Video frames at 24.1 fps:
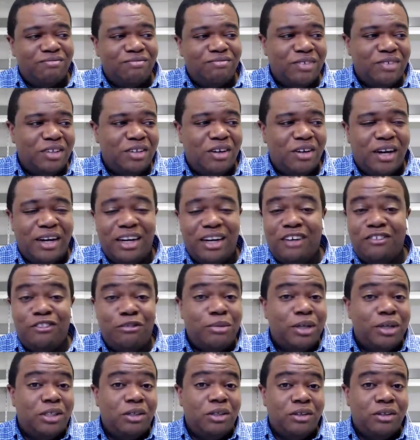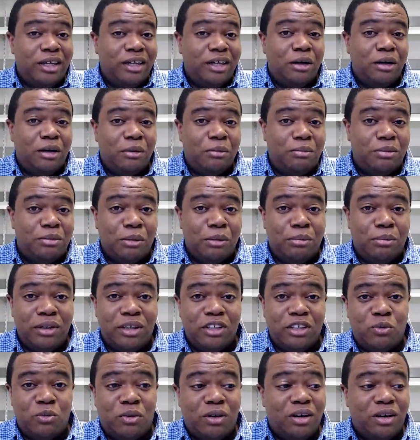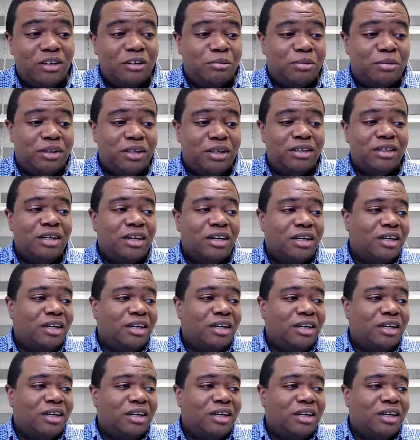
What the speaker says: however much you think your book is worth, but